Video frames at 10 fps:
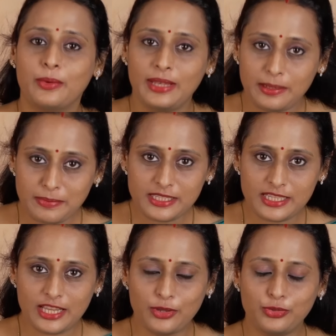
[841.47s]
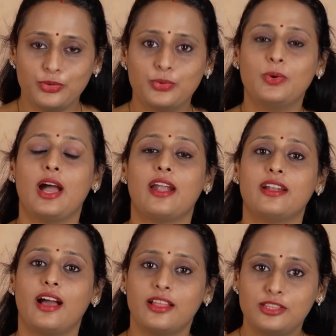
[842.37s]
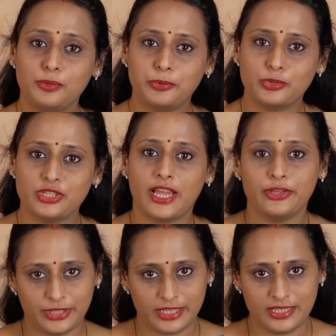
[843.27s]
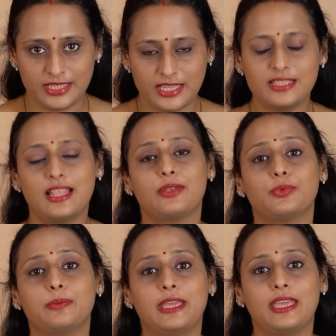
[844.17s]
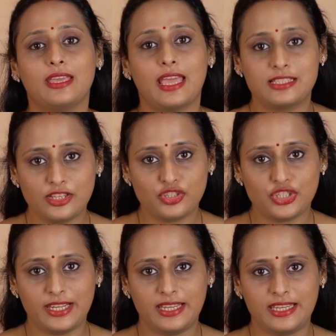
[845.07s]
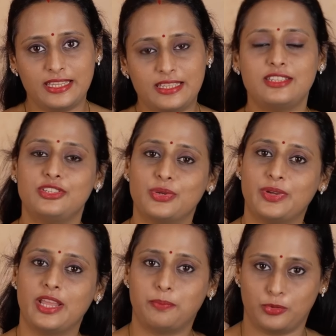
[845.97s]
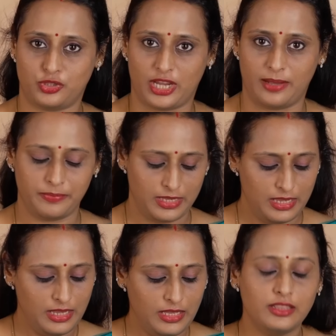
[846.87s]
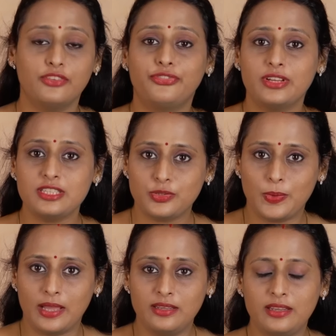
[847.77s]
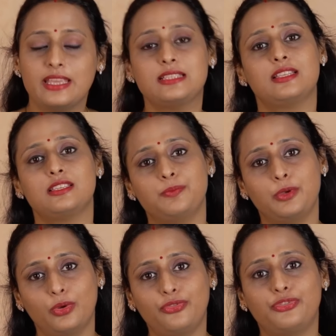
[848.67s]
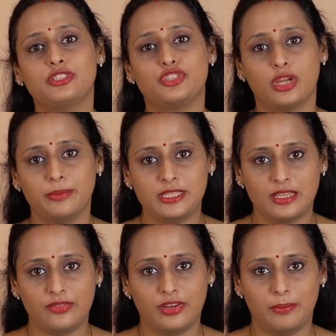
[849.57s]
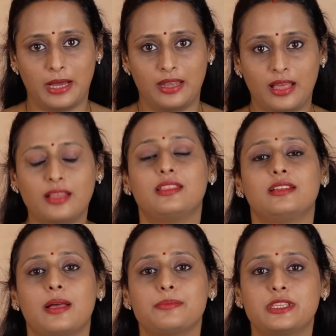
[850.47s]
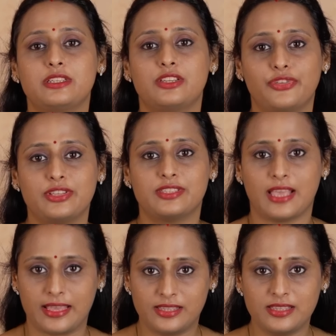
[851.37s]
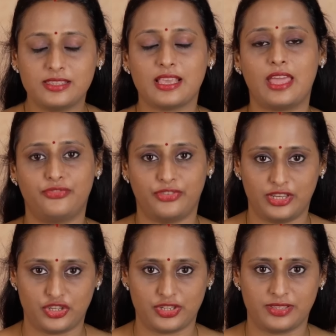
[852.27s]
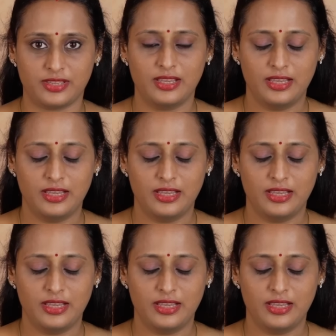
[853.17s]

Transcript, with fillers: let me take you through our other puja utilities that would be essentially needed during puja. The first one is this beautiful German silver mala that comes in different sizes and finishes.